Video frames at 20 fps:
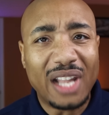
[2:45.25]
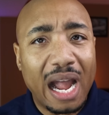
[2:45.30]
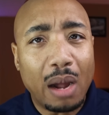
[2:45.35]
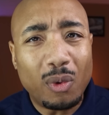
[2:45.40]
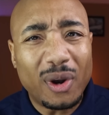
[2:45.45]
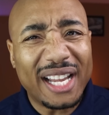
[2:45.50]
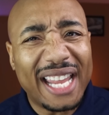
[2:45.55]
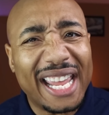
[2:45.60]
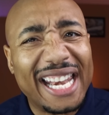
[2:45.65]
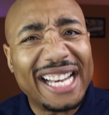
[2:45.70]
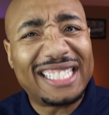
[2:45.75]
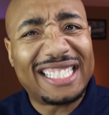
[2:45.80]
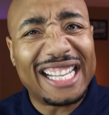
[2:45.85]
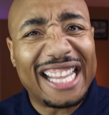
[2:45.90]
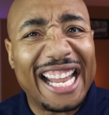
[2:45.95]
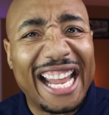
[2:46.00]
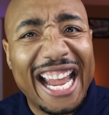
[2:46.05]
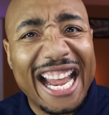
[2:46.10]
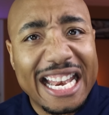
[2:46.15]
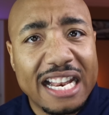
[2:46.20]
Now we're getting to
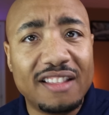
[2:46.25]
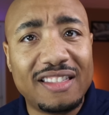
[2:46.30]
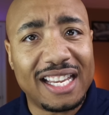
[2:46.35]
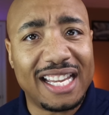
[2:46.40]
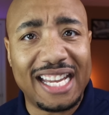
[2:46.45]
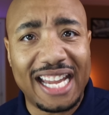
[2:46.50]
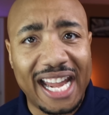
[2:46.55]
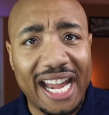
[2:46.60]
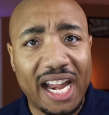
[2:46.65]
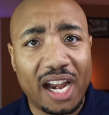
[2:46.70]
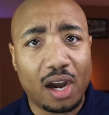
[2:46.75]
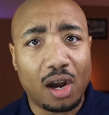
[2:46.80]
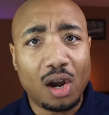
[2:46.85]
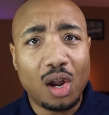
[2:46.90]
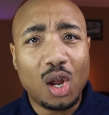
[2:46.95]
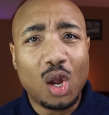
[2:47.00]
the end of the year